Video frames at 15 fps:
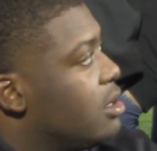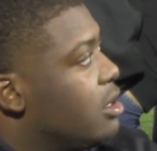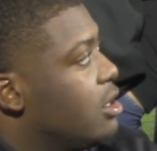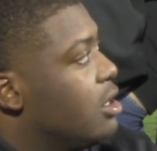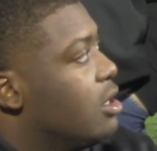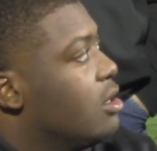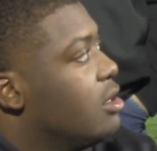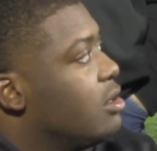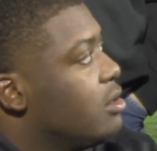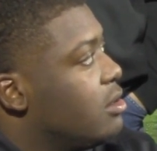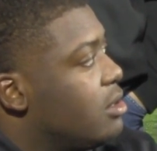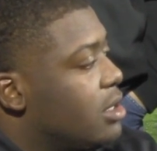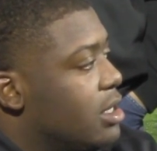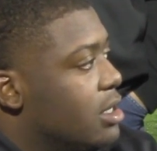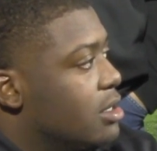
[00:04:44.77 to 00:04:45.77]
You know,
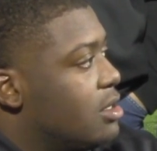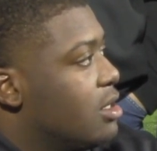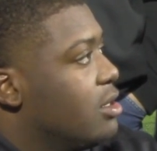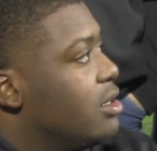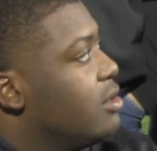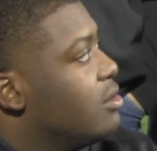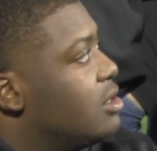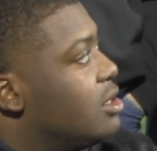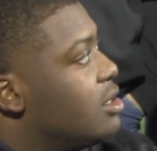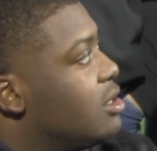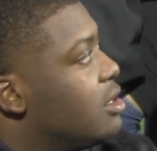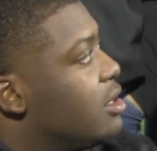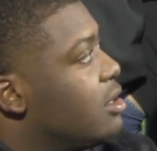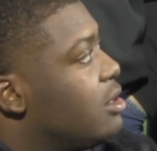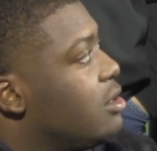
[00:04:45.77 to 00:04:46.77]
and so it was just
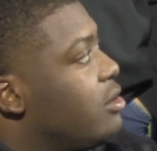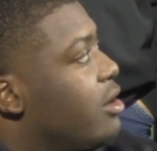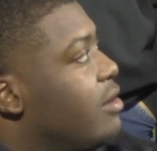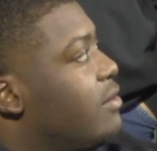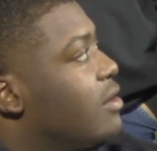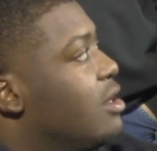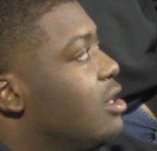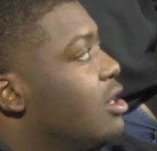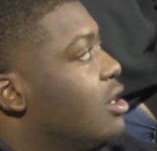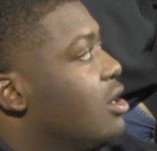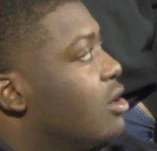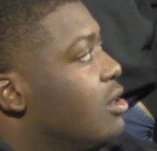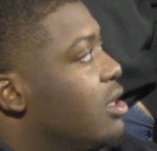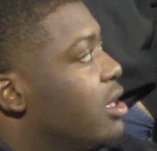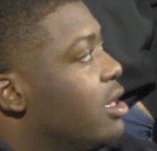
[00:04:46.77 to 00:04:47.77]
a great feeling to
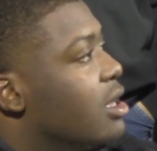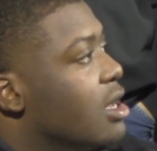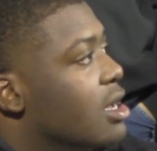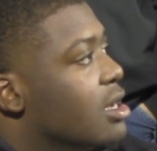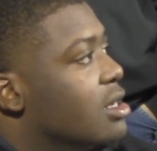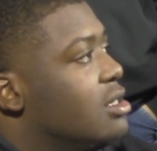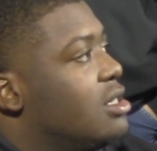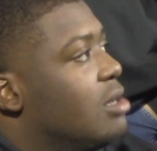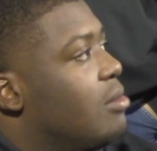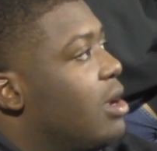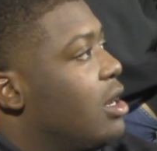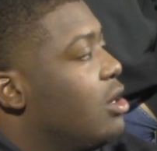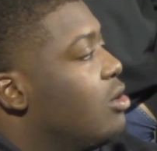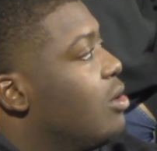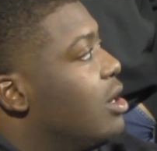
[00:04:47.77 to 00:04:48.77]
know that
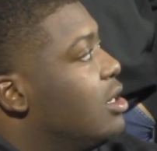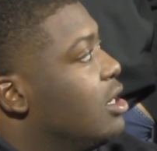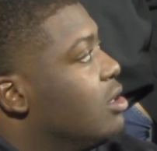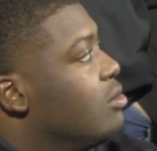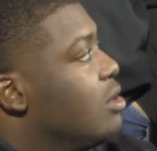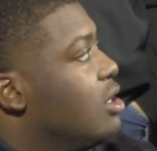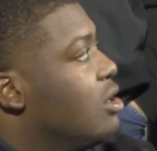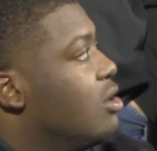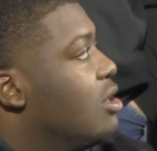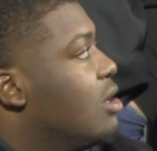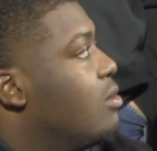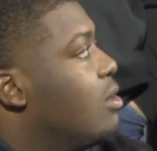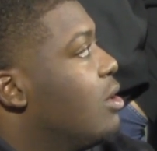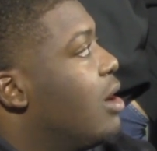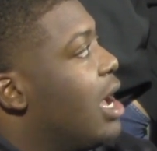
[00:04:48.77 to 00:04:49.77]
somebody who I didn't really know that
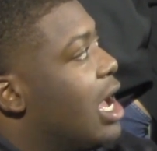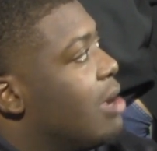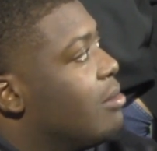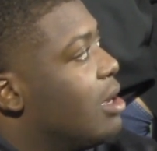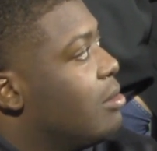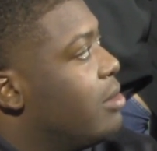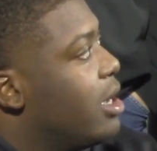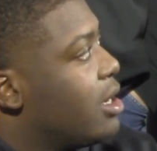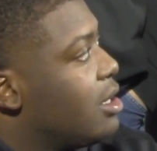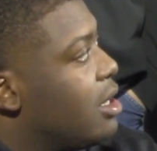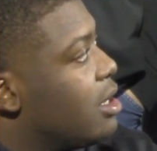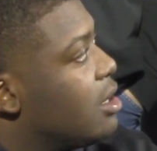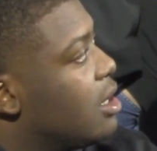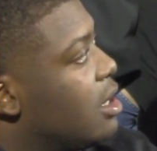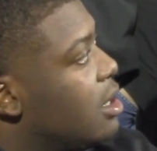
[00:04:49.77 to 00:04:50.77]
well had my back
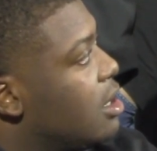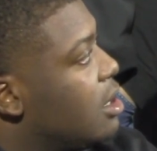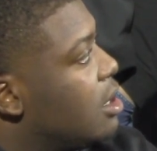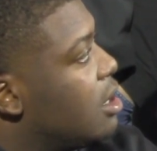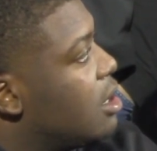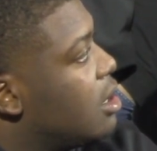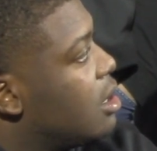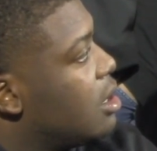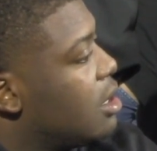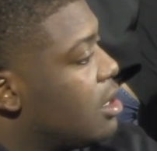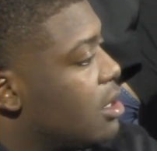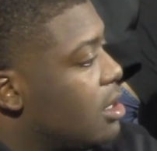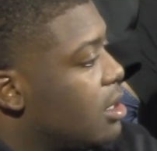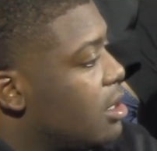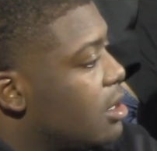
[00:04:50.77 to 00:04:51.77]
like that. We've been
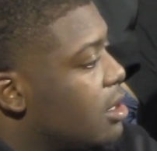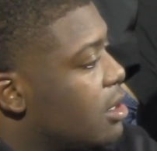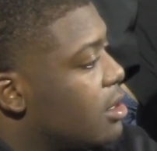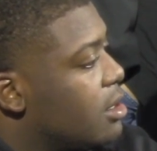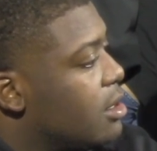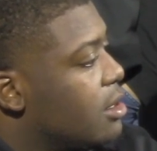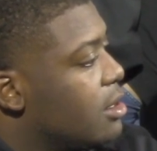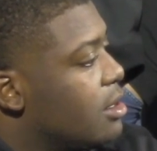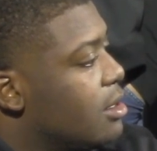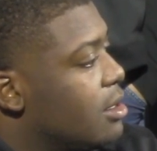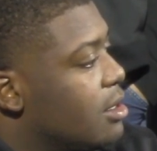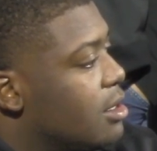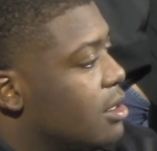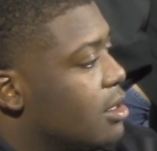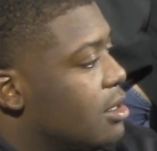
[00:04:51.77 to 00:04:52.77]
told Billy's the strongest guy on
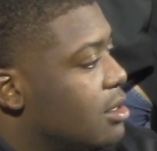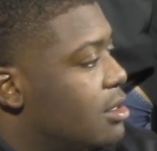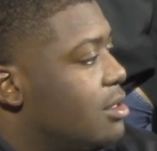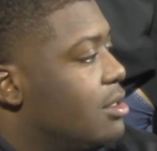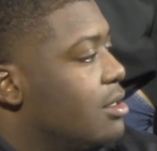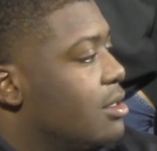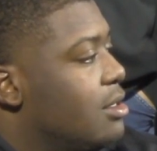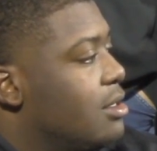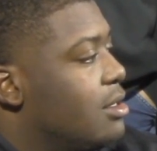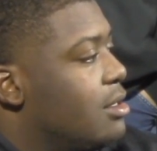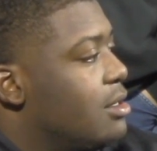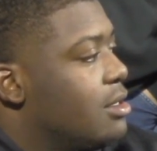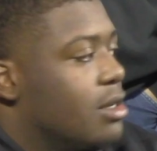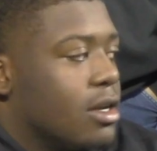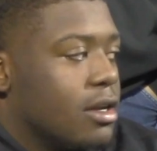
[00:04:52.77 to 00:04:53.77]
the team. Is there even a close
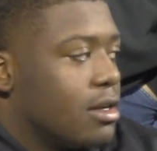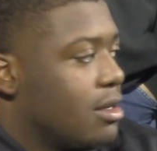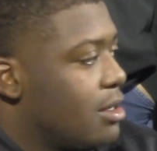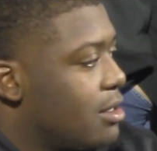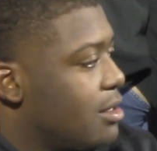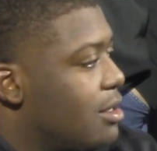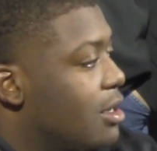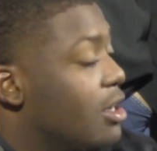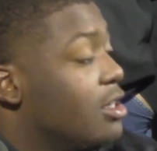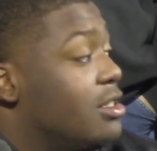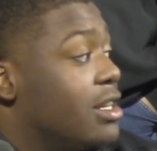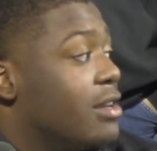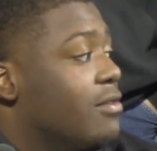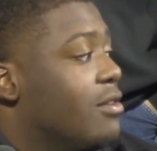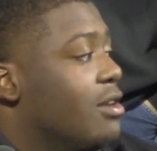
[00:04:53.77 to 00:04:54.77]
second? No. Who, who, uh, would,
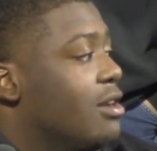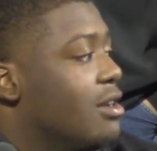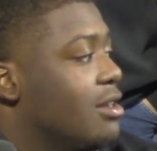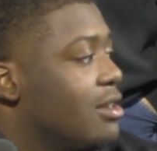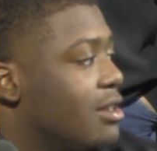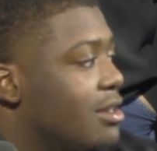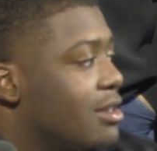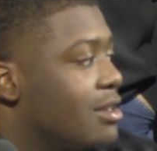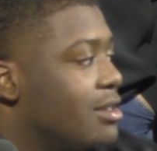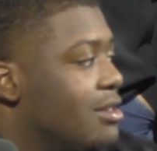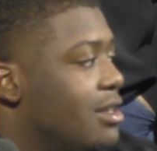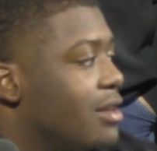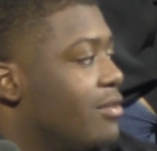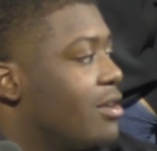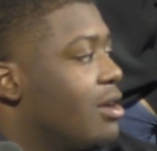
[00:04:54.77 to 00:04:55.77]
who, would, be second?
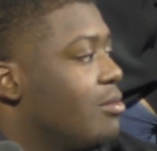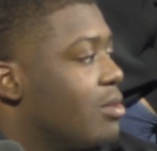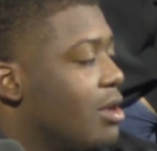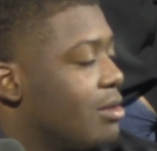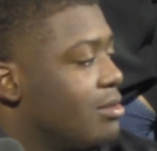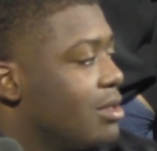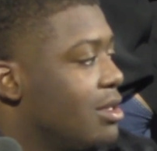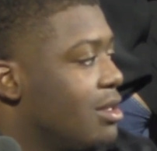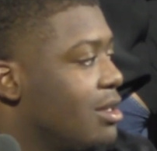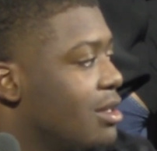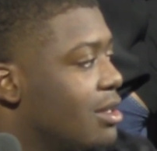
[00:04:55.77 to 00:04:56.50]
Davon probably.